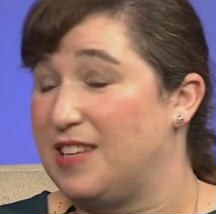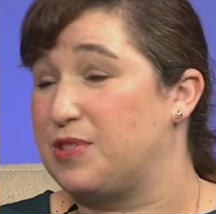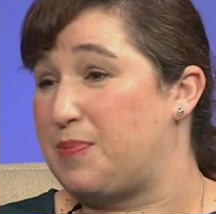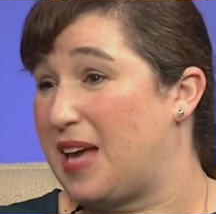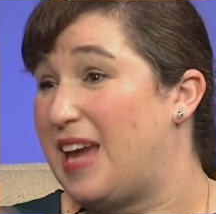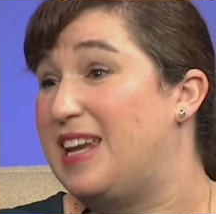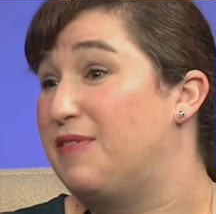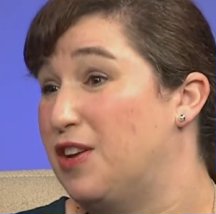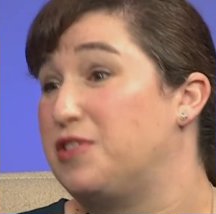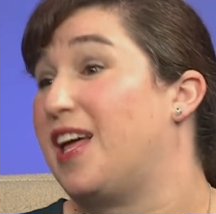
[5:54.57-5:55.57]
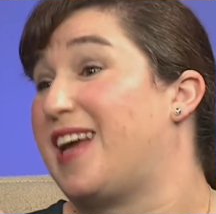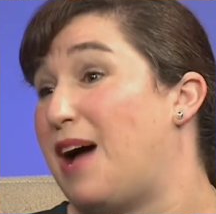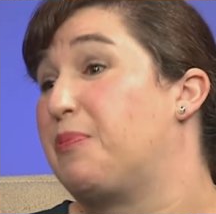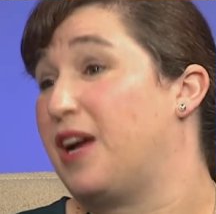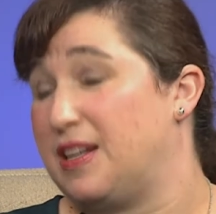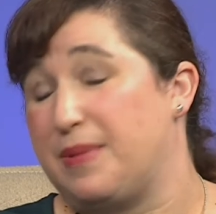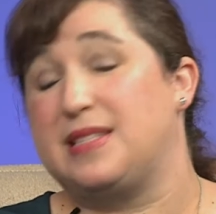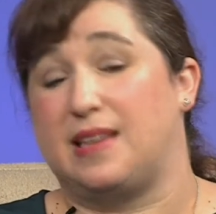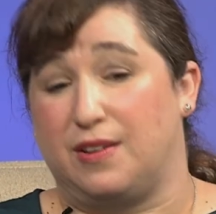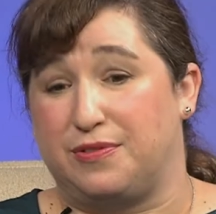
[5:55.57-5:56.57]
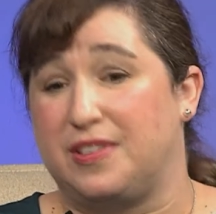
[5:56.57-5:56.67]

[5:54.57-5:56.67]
it was something I didn't even know till I got pregnant myself,